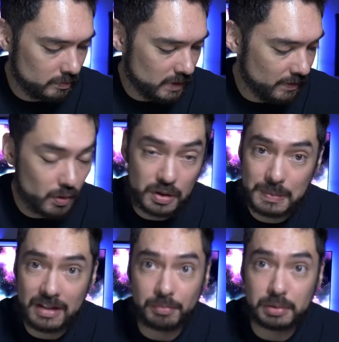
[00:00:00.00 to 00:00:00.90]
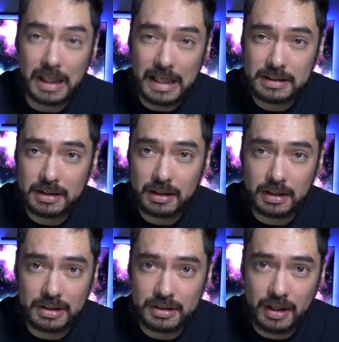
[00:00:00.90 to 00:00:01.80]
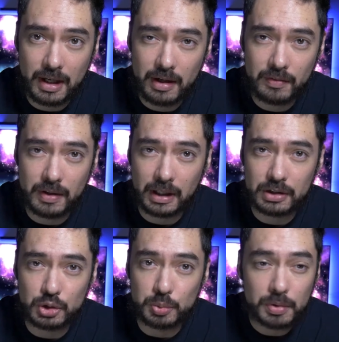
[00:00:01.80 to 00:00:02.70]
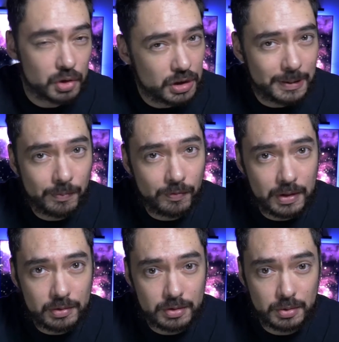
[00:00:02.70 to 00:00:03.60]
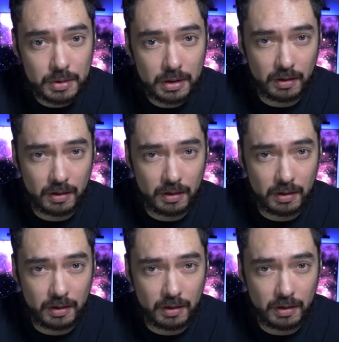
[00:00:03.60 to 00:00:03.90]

Even though it's made of plastic, it doesn't have like a super cheap feel to it.